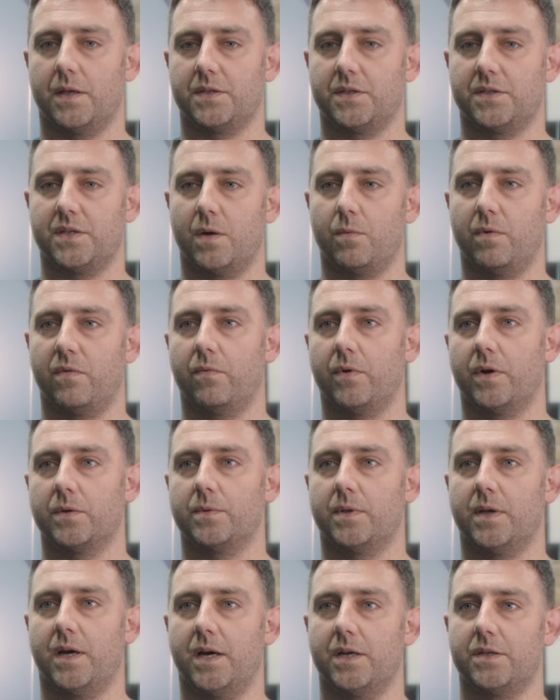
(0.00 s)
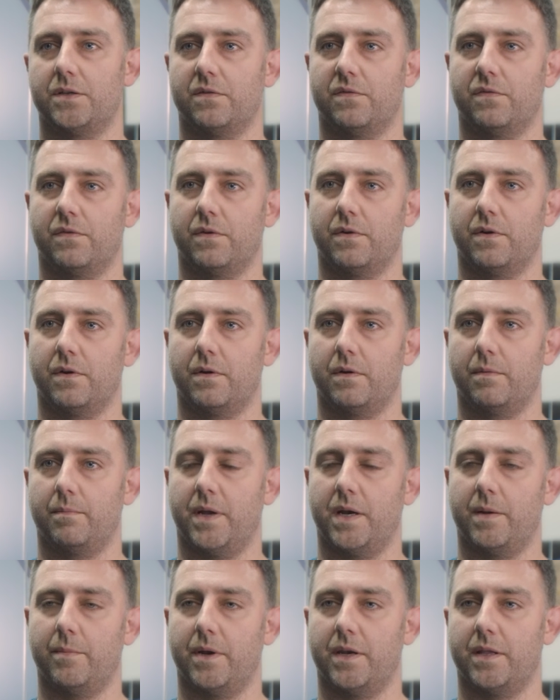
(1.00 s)
As I say, we've worked with Hydra for
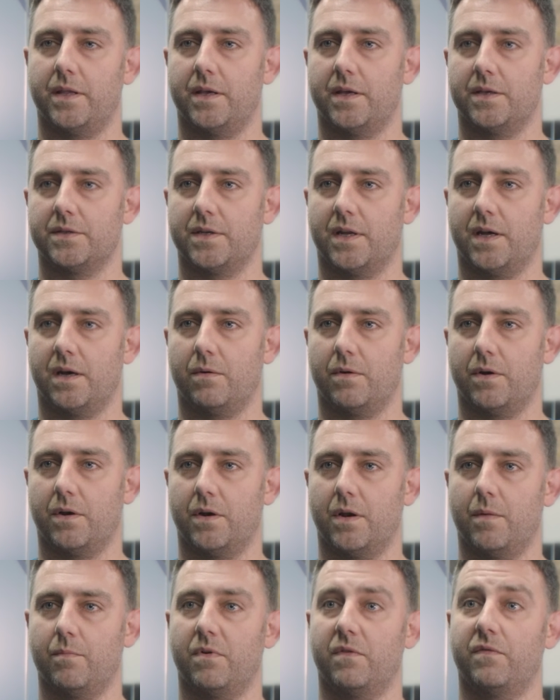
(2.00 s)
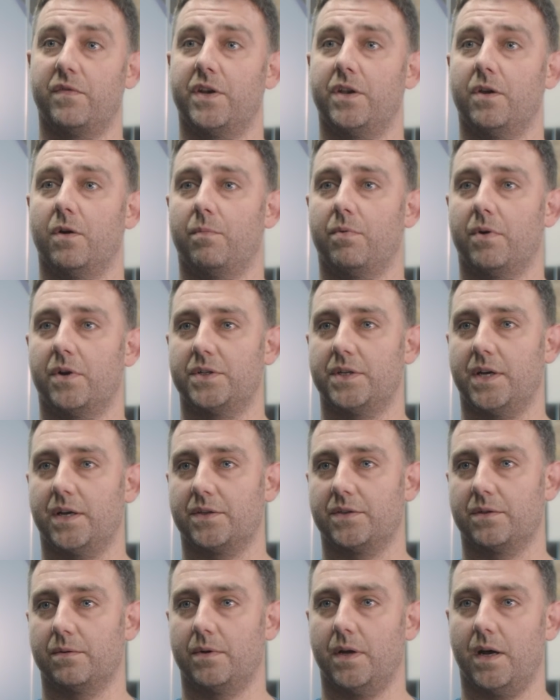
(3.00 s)
many, many years now on a number of video
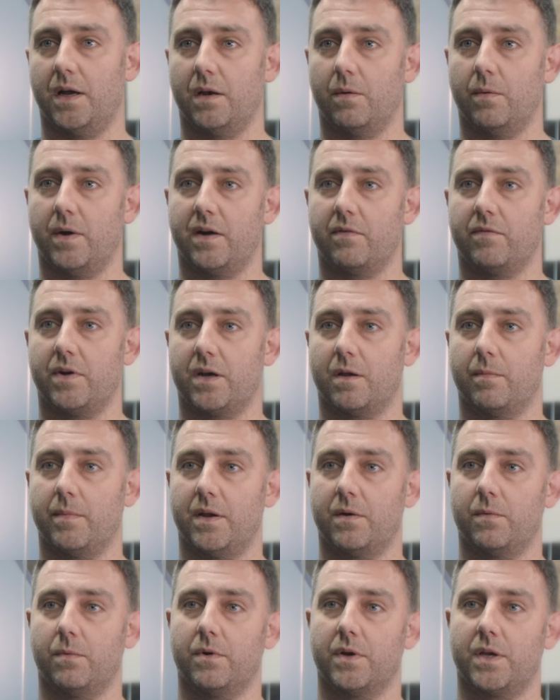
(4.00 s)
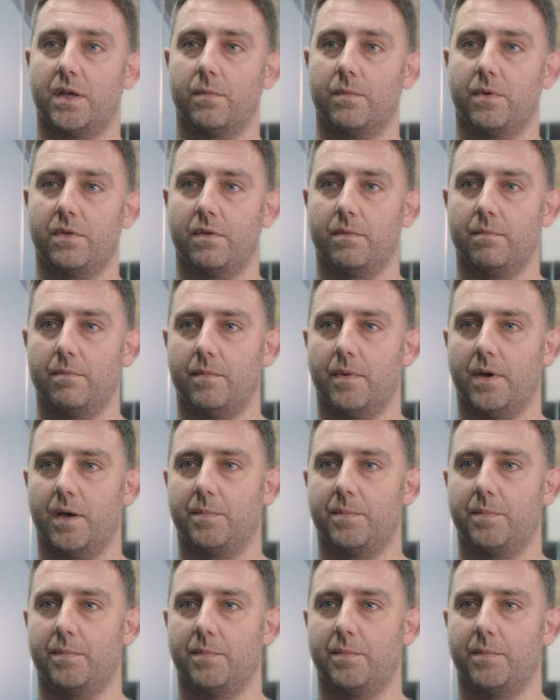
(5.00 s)
projects, so we'd highly recommend working with them,